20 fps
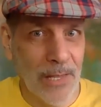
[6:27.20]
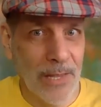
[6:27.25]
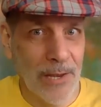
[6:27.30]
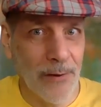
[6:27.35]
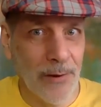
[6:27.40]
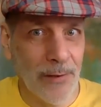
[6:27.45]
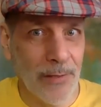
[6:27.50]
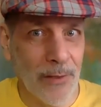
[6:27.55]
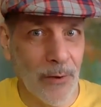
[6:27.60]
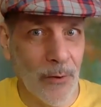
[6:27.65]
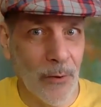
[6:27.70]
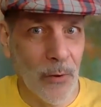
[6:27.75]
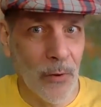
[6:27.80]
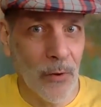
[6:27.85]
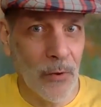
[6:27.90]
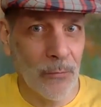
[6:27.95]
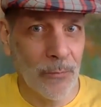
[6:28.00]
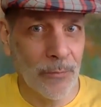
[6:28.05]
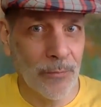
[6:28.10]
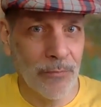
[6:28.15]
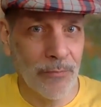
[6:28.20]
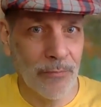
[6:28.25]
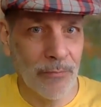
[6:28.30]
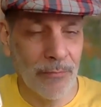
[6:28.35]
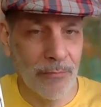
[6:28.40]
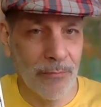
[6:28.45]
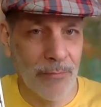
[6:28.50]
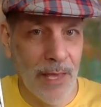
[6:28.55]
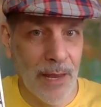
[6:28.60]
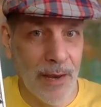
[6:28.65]
You're in the cold
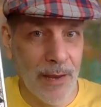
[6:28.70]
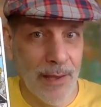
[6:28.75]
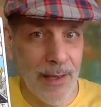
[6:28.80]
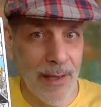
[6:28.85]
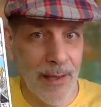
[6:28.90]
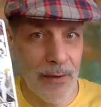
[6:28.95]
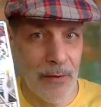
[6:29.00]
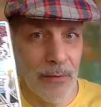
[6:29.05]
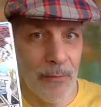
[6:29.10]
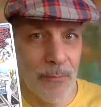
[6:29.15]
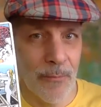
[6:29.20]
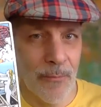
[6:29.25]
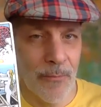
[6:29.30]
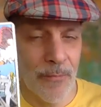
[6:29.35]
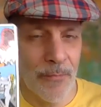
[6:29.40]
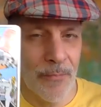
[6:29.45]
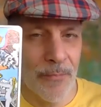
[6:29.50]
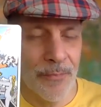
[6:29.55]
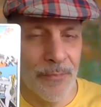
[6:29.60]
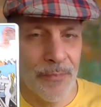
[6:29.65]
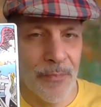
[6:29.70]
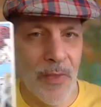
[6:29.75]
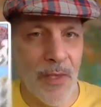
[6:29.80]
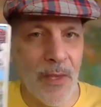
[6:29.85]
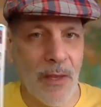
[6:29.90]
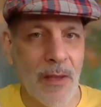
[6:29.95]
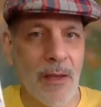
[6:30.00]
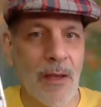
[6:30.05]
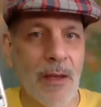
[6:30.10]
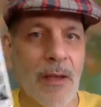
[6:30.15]
yet again.
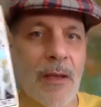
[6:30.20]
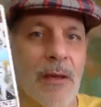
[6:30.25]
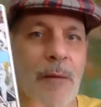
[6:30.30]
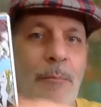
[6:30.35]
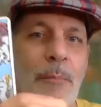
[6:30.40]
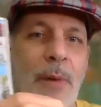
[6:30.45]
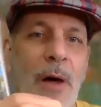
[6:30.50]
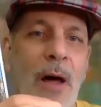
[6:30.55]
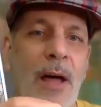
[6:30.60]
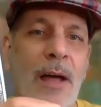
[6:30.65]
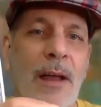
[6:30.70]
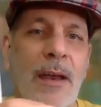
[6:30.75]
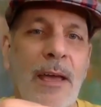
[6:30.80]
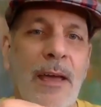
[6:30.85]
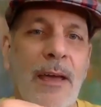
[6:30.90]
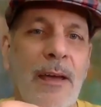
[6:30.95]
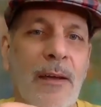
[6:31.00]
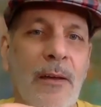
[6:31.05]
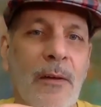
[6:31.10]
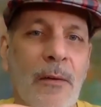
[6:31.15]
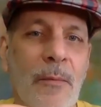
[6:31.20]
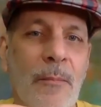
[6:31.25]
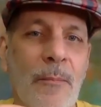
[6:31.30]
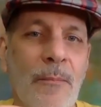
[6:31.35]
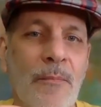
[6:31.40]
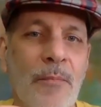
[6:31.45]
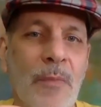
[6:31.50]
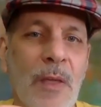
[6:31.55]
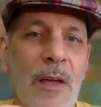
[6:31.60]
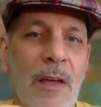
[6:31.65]
Combining.
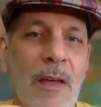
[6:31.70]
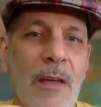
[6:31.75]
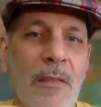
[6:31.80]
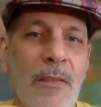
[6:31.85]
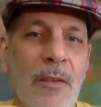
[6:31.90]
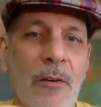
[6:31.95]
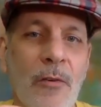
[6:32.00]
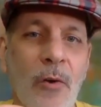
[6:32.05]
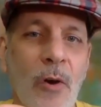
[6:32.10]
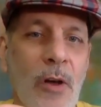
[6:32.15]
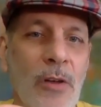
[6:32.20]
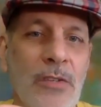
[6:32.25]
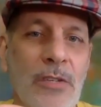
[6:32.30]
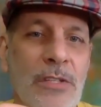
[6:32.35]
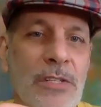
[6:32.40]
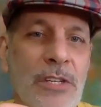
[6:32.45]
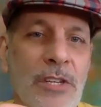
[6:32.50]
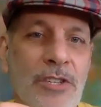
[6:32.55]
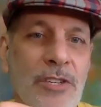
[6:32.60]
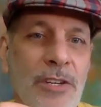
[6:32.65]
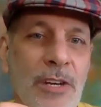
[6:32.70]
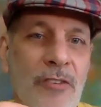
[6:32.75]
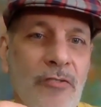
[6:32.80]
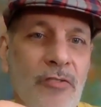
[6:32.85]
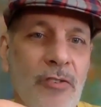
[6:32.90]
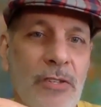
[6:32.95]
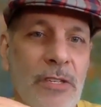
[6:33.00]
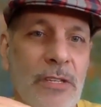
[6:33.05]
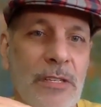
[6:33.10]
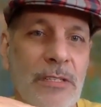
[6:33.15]
The cross is such an
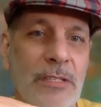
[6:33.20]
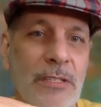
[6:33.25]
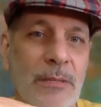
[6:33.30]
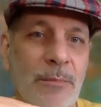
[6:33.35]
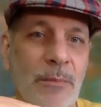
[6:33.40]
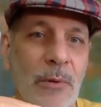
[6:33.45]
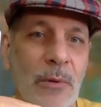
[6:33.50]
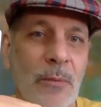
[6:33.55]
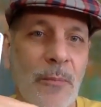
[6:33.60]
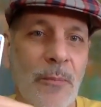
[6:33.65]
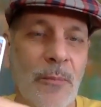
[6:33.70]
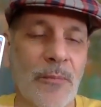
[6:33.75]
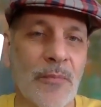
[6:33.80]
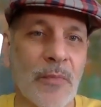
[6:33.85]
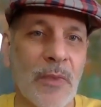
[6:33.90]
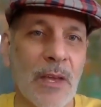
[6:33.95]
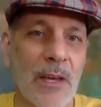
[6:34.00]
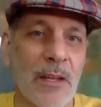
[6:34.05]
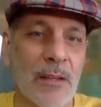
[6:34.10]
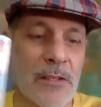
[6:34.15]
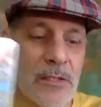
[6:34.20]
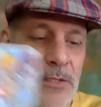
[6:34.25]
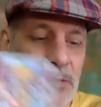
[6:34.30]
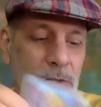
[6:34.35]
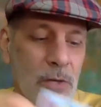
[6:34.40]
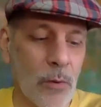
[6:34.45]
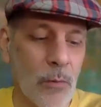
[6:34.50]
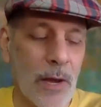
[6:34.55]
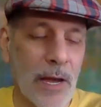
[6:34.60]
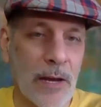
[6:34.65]
interesting symbol. It's
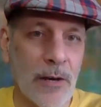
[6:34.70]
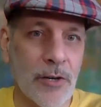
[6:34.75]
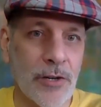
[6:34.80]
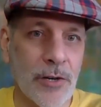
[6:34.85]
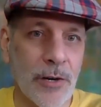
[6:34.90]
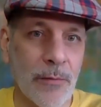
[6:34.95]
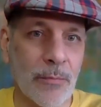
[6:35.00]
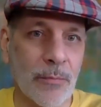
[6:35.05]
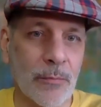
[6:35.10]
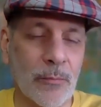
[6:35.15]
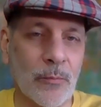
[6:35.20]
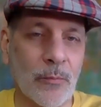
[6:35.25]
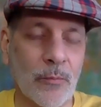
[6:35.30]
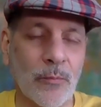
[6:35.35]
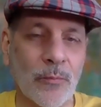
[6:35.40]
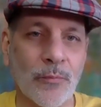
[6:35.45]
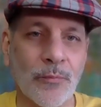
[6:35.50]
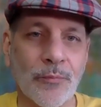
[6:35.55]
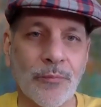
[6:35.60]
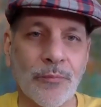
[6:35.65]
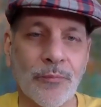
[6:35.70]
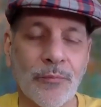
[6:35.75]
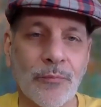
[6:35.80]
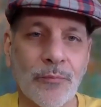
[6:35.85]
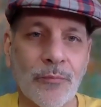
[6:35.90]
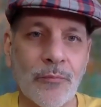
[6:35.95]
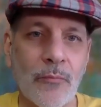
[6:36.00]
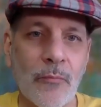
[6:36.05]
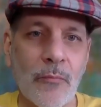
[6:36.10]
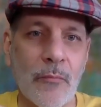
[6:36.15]
so ancient.
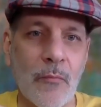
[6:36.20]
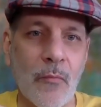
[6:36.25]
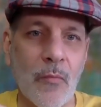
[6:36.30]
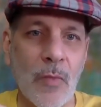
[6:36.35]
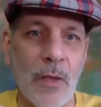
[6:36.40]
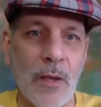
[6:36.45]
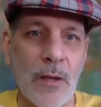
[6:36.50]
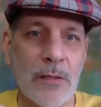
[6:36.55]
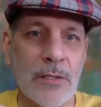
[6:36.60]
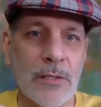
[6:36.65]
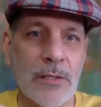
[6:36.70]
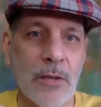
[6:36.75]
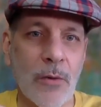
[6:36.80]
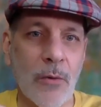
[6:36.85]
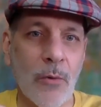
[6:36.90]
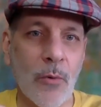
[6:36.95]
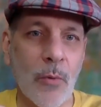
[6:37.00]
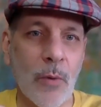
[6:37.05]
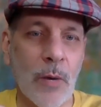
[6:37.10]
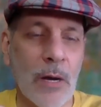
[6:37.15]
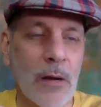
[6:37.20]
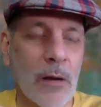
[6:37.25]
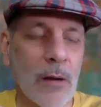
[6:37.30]
It's so